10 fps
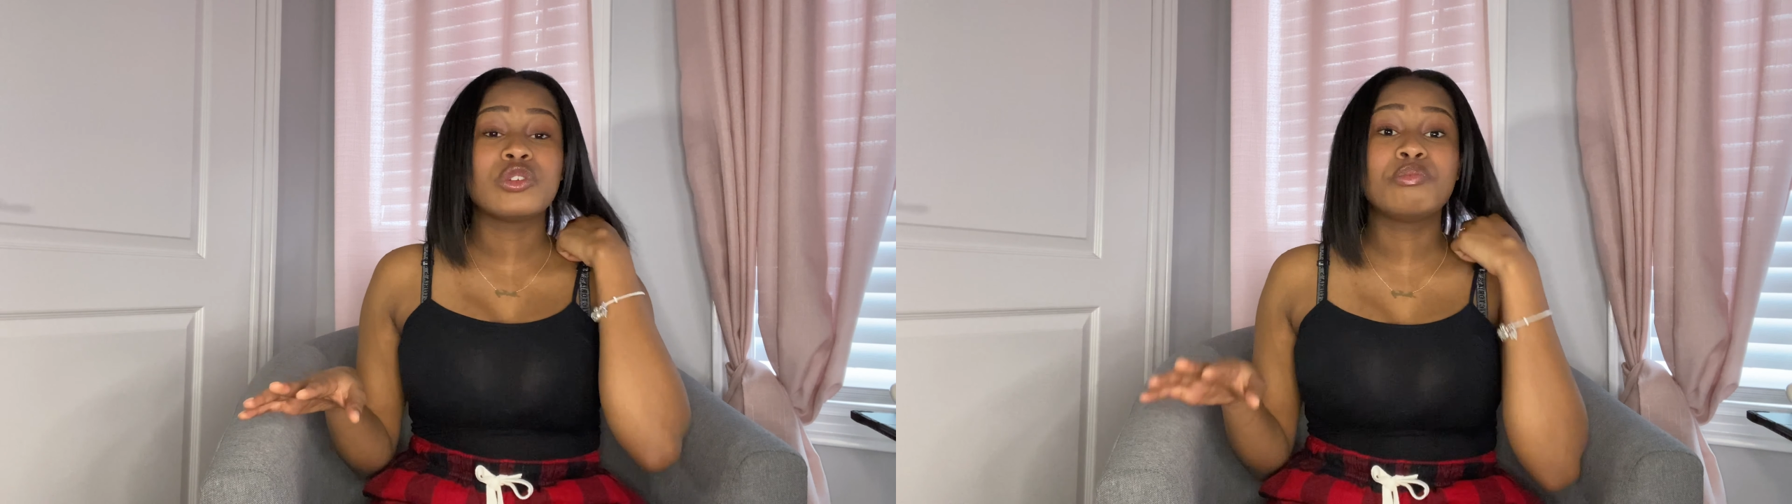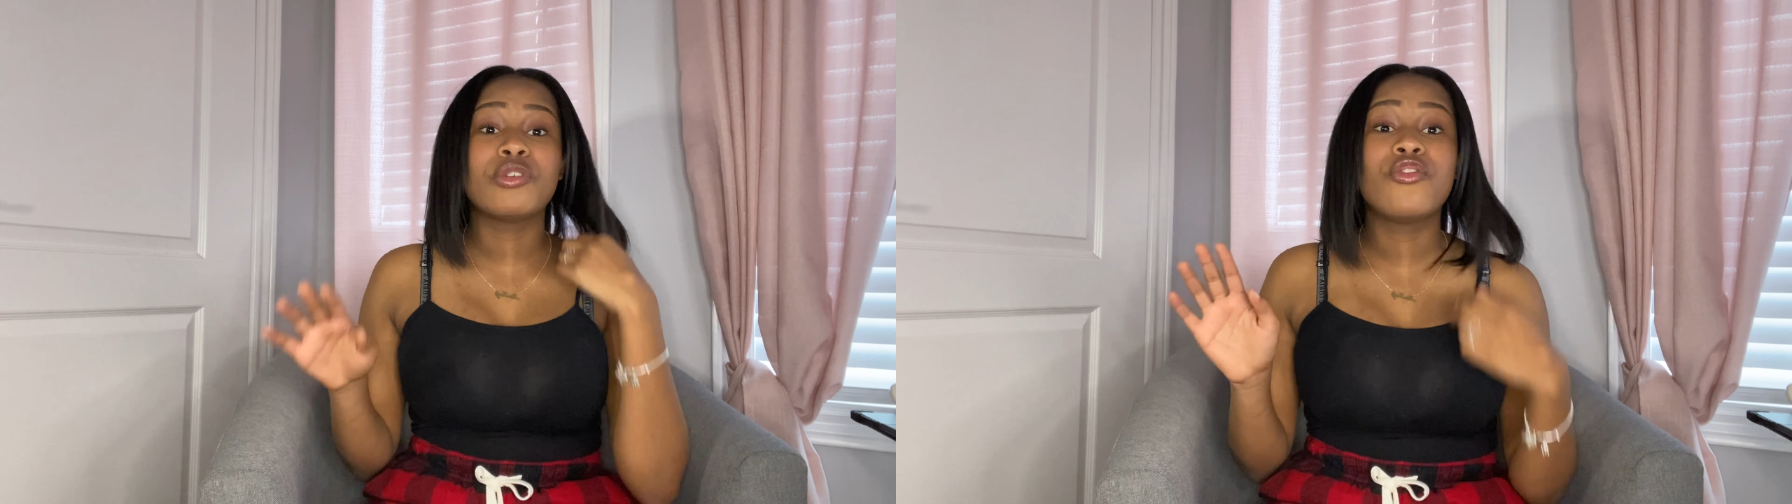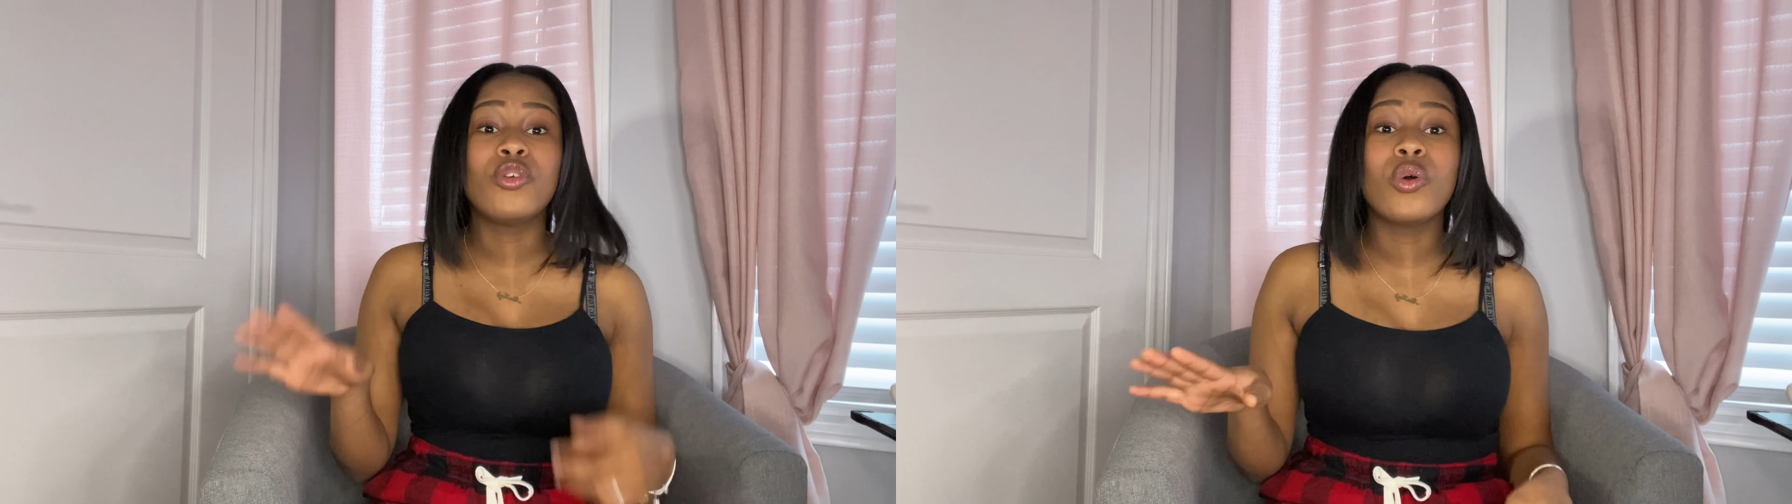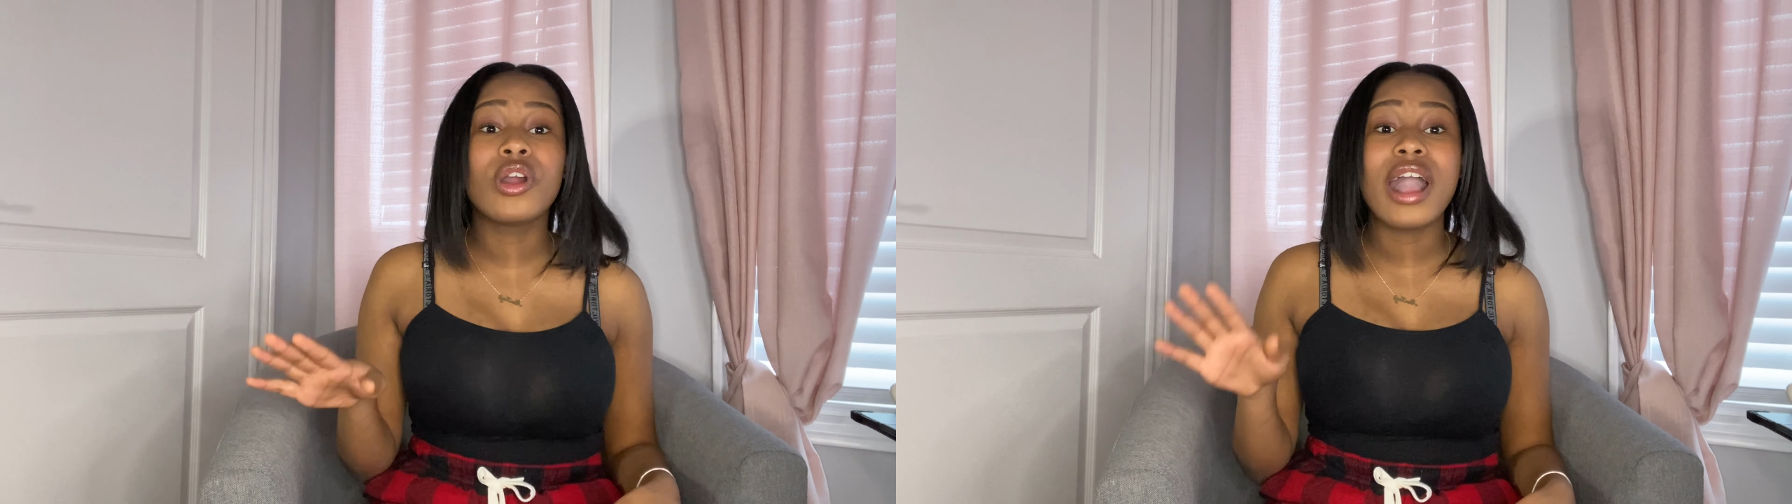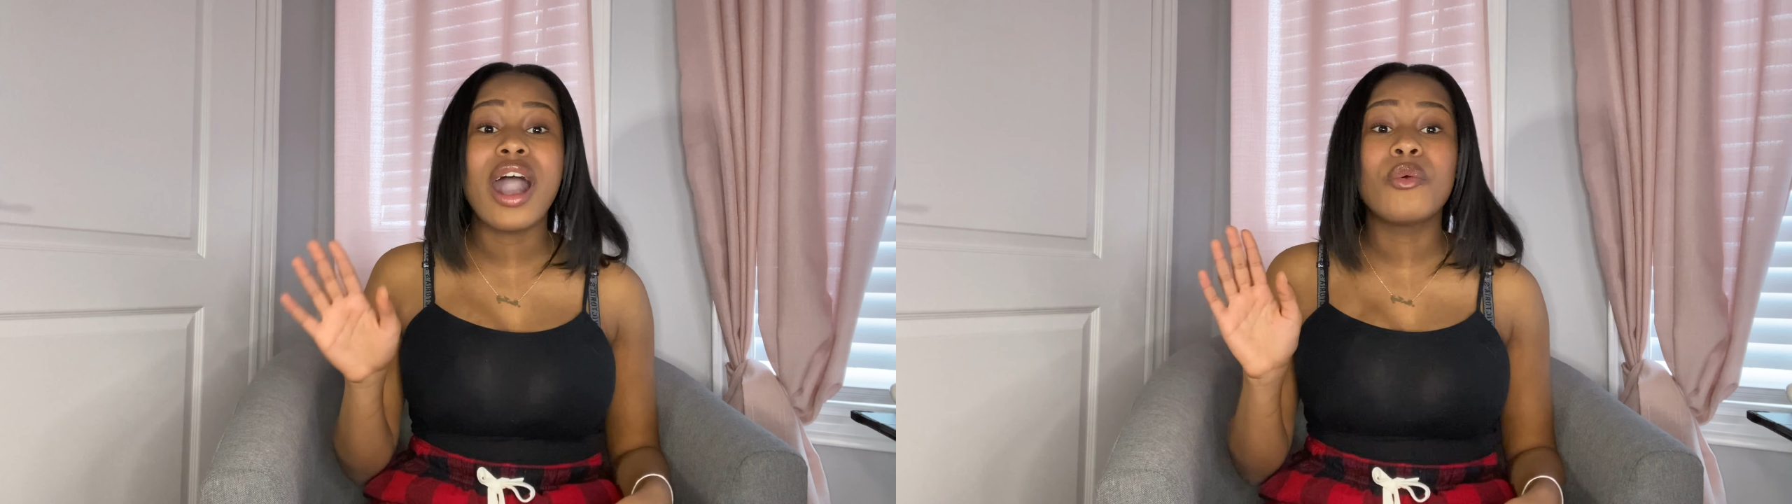before
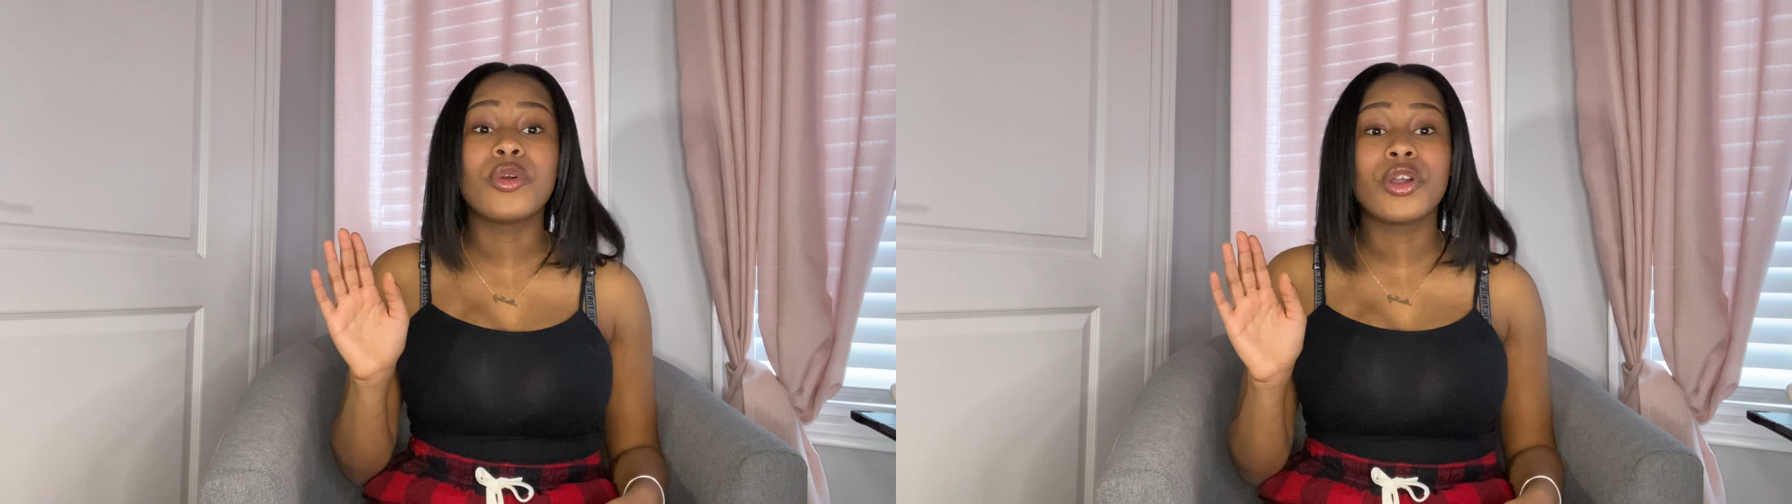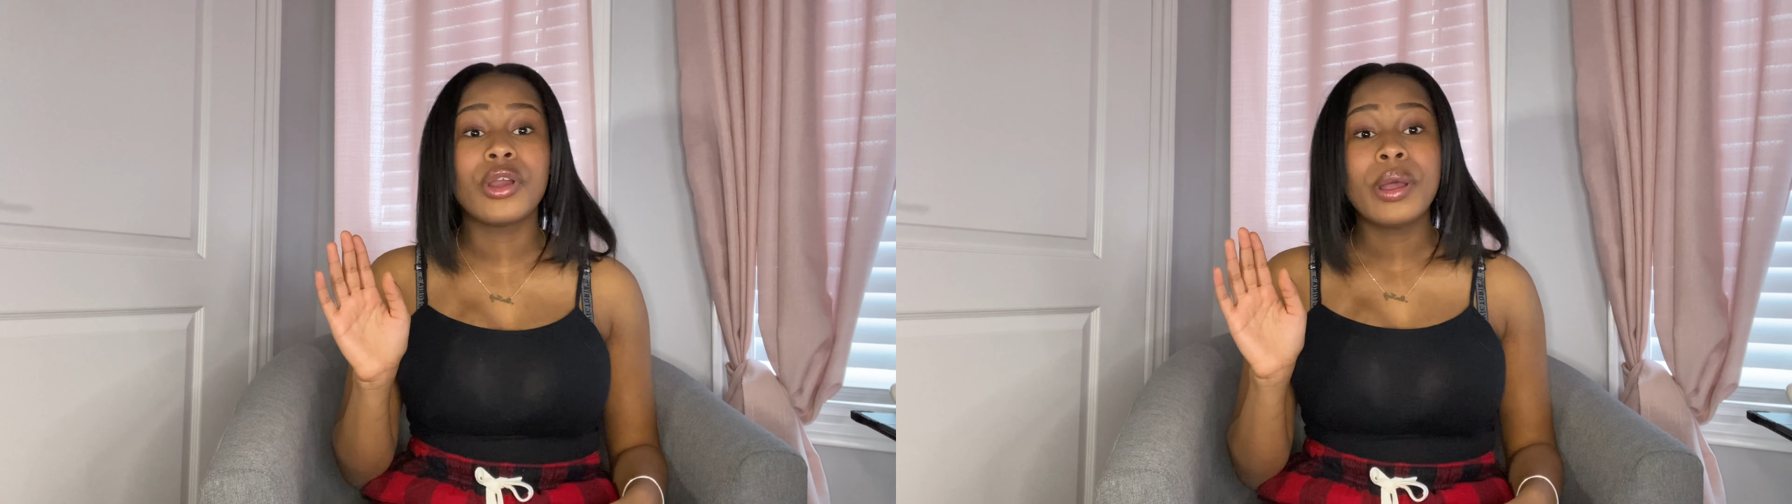our